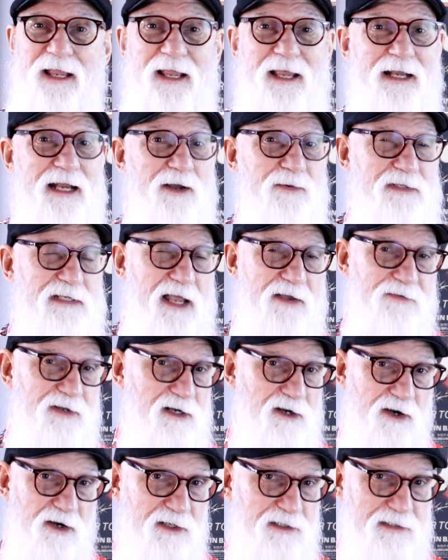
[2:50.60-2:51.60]
And I was having
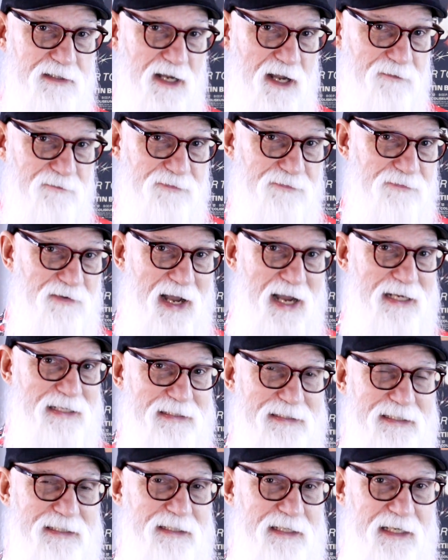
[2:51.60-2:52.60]
a hard time
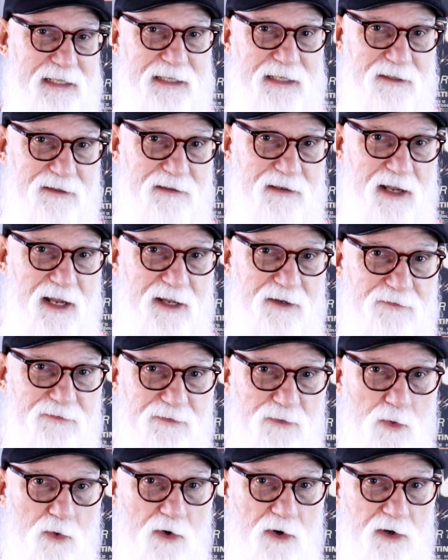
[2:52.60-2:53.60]
finding anything
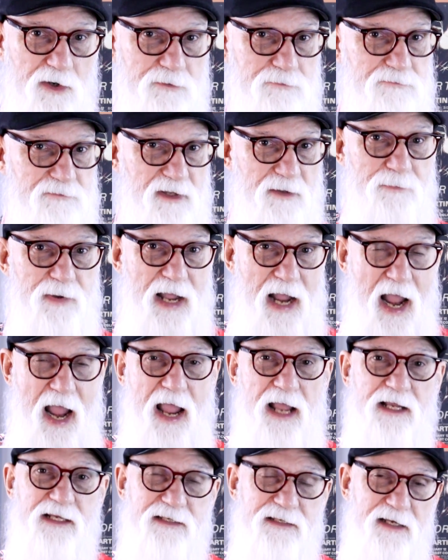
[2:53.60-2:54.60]
for the
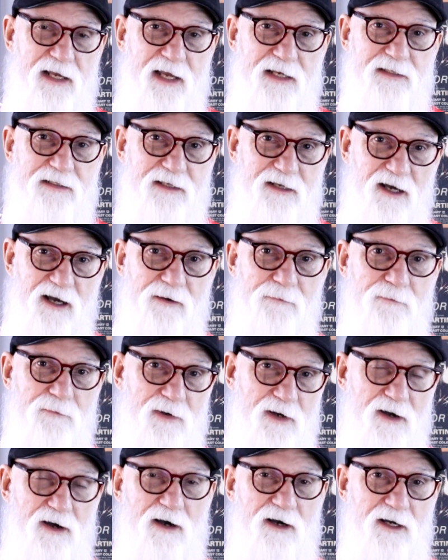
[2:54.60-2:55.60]
bags that
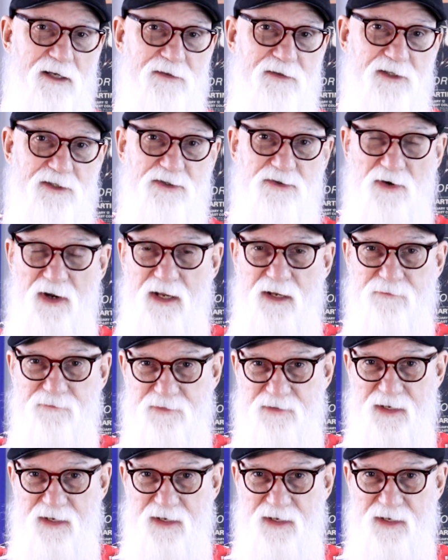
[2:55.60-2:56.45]
come on the Triumph